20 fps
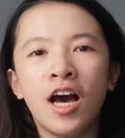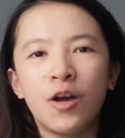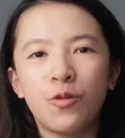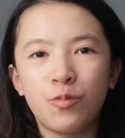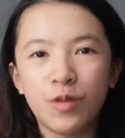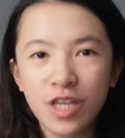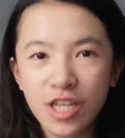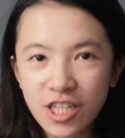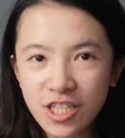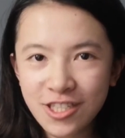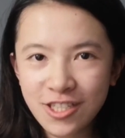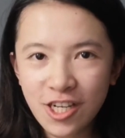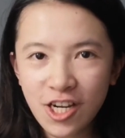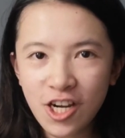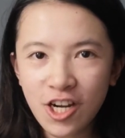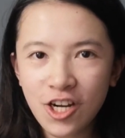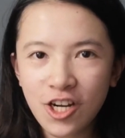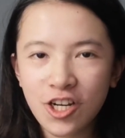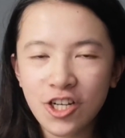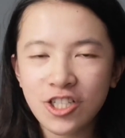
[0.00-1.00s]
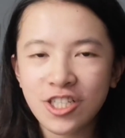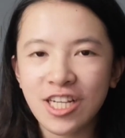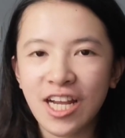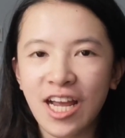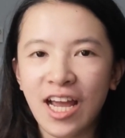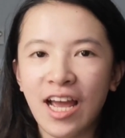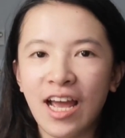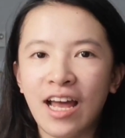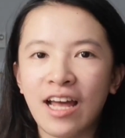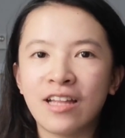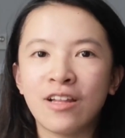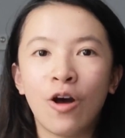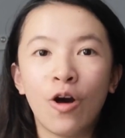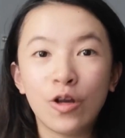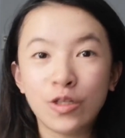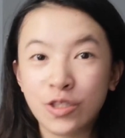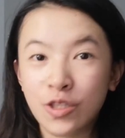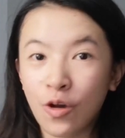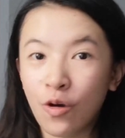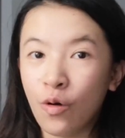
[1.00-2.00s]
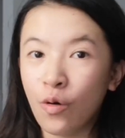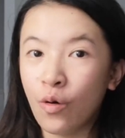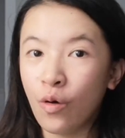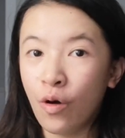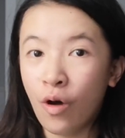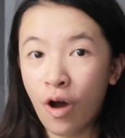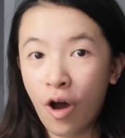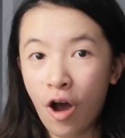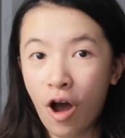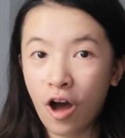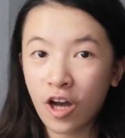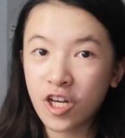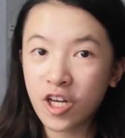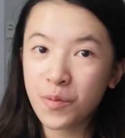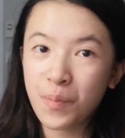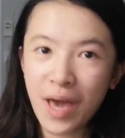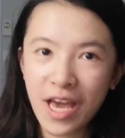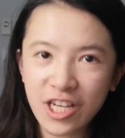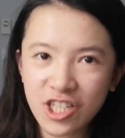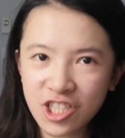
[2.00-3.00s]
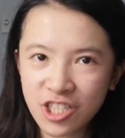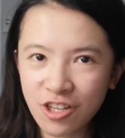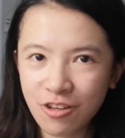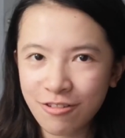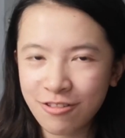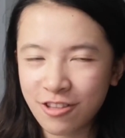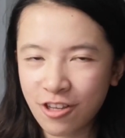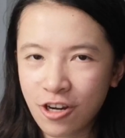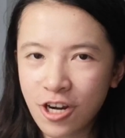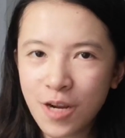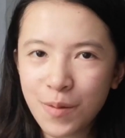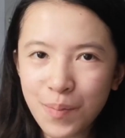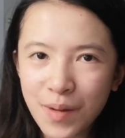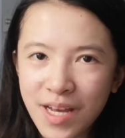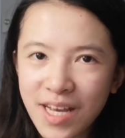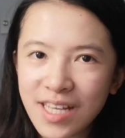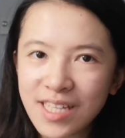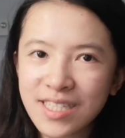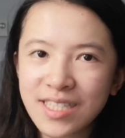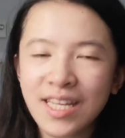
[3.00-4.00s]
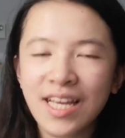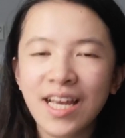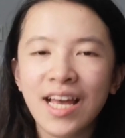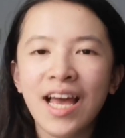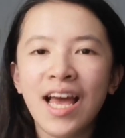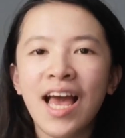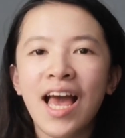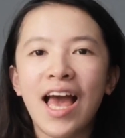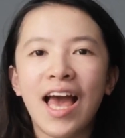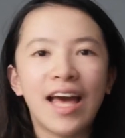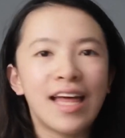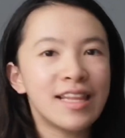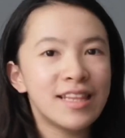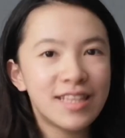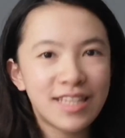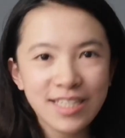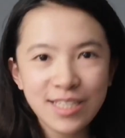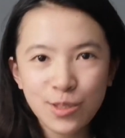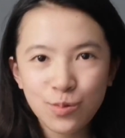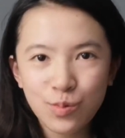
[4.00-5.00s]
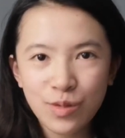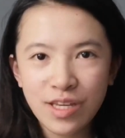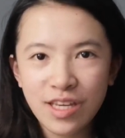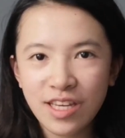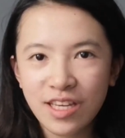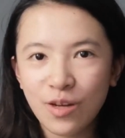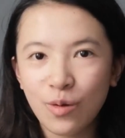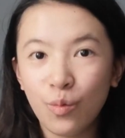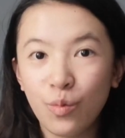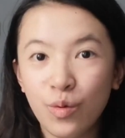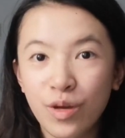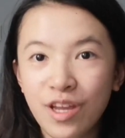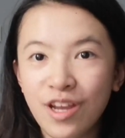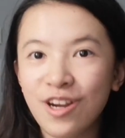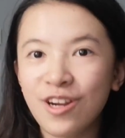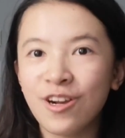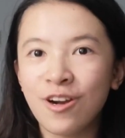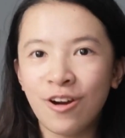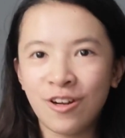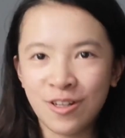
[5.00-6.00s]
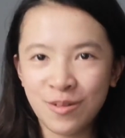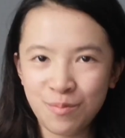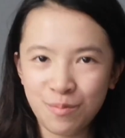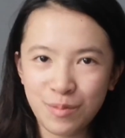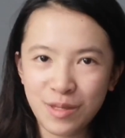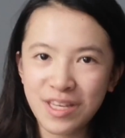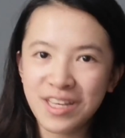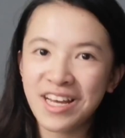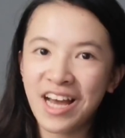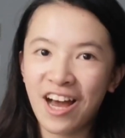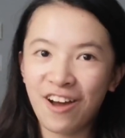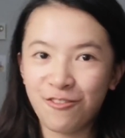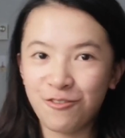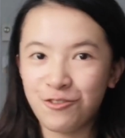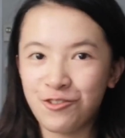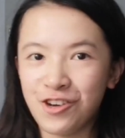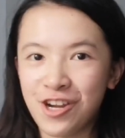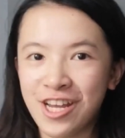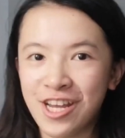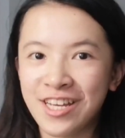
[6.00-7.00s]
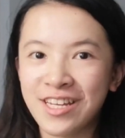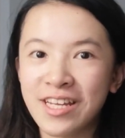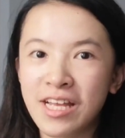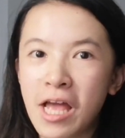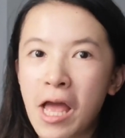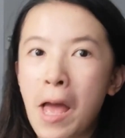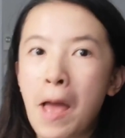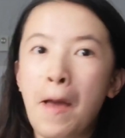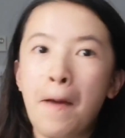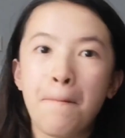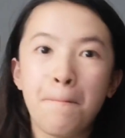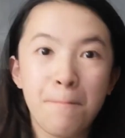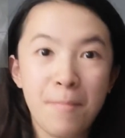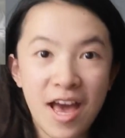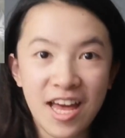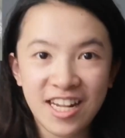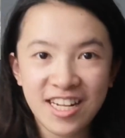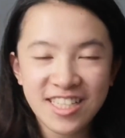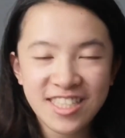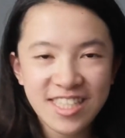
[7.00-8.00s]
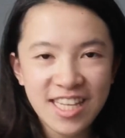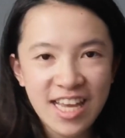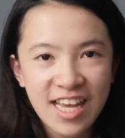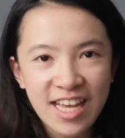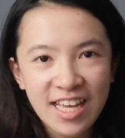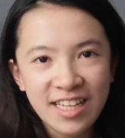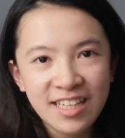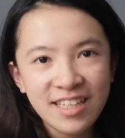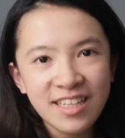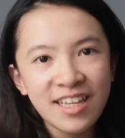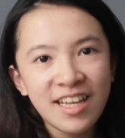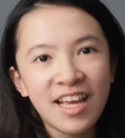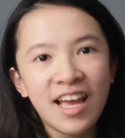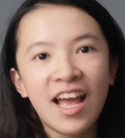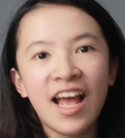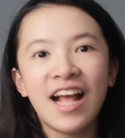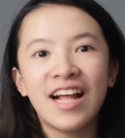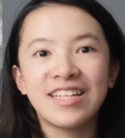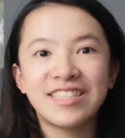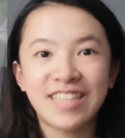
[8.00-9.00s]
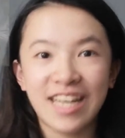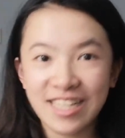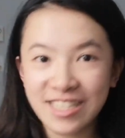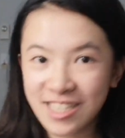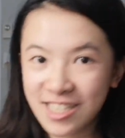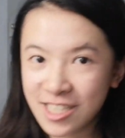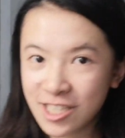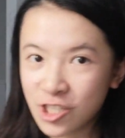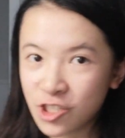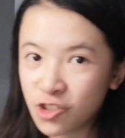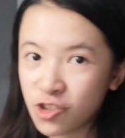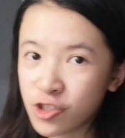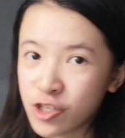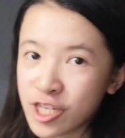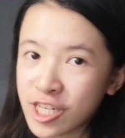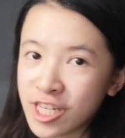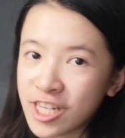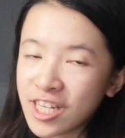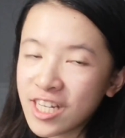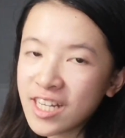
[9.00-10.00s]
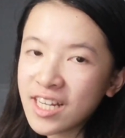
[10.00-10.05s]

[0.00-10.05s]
research, and also occupational therapists. And this week, we are gonna be covering medicine, dentistry,